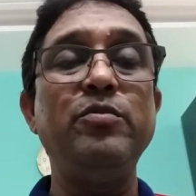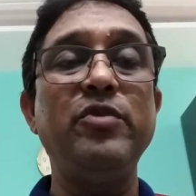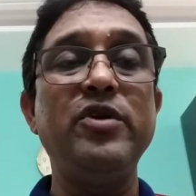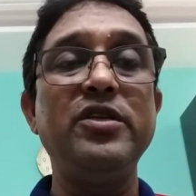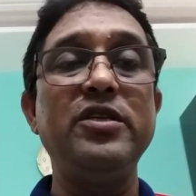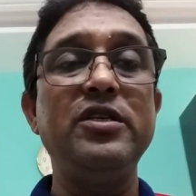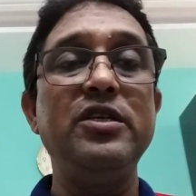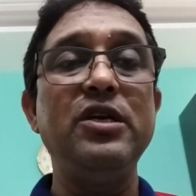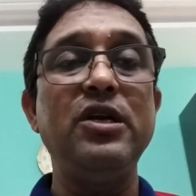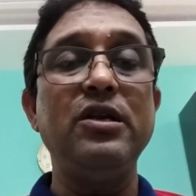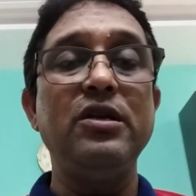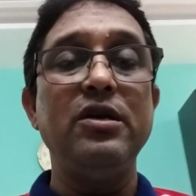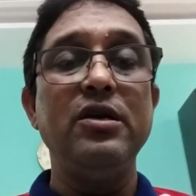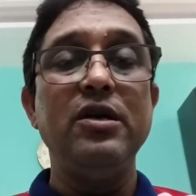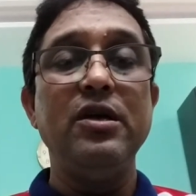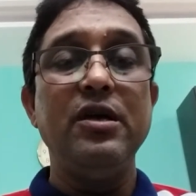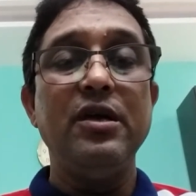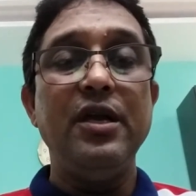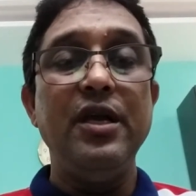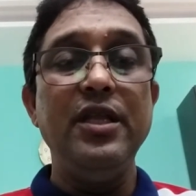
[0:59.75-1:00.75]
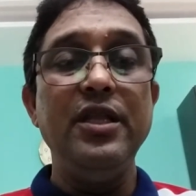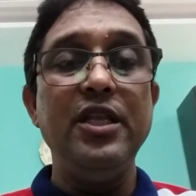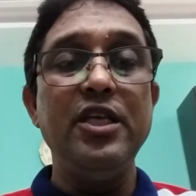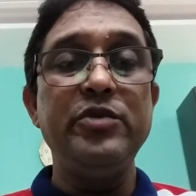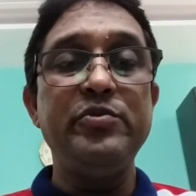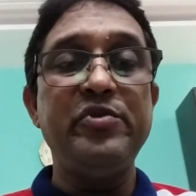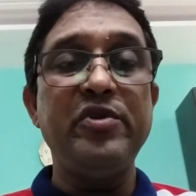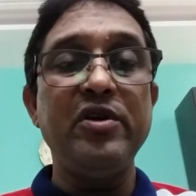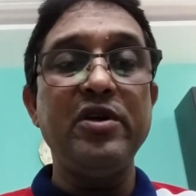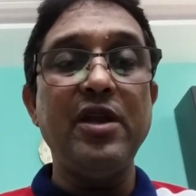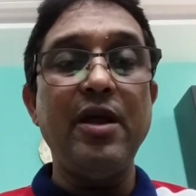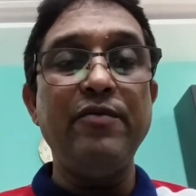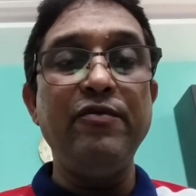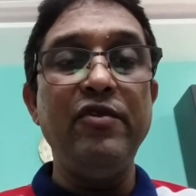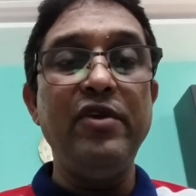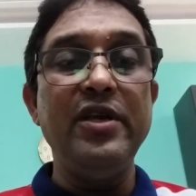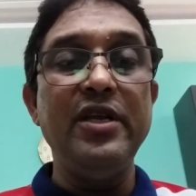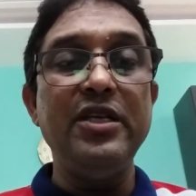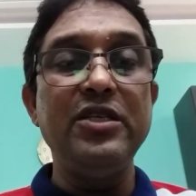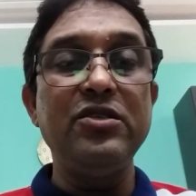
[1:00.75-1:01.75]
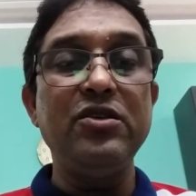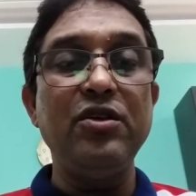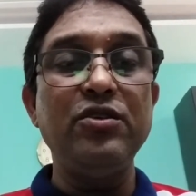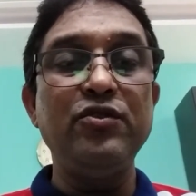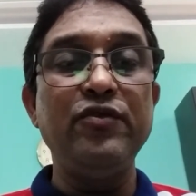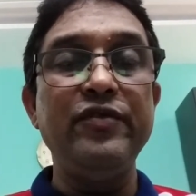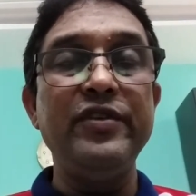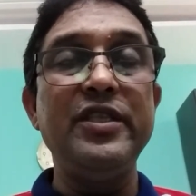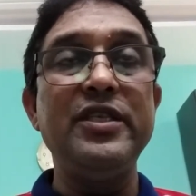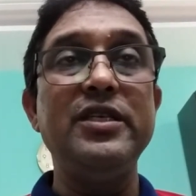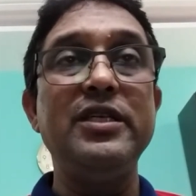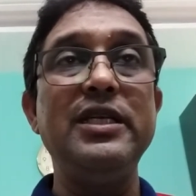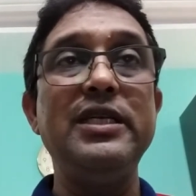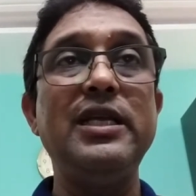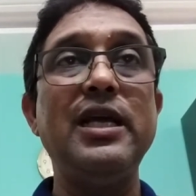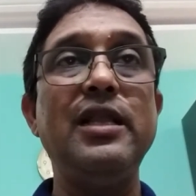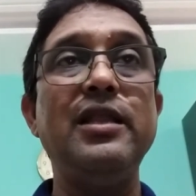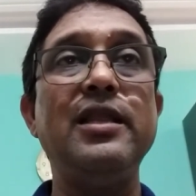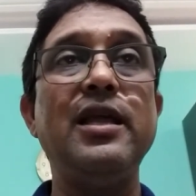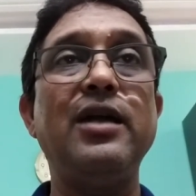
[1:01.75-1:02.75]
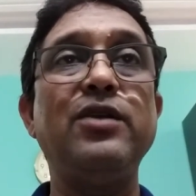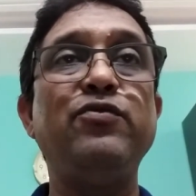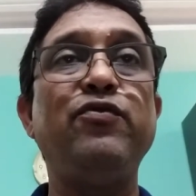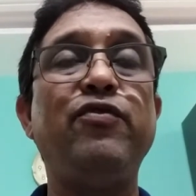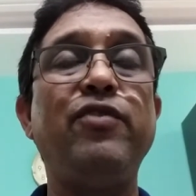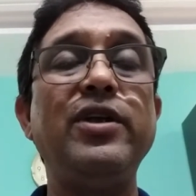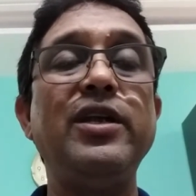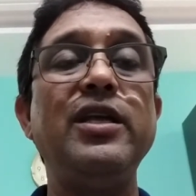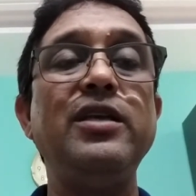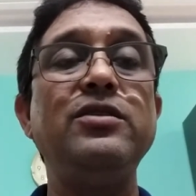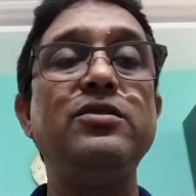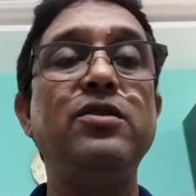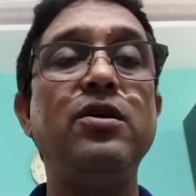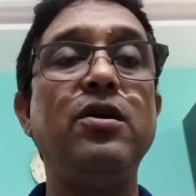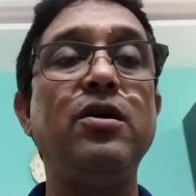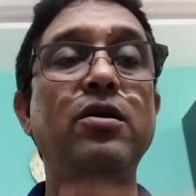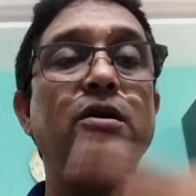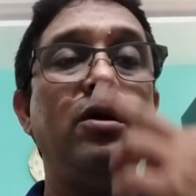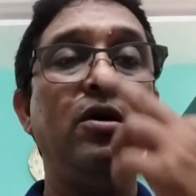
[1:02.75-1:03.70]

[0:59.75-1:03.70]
but here in this program we'll discuss with detail that what is the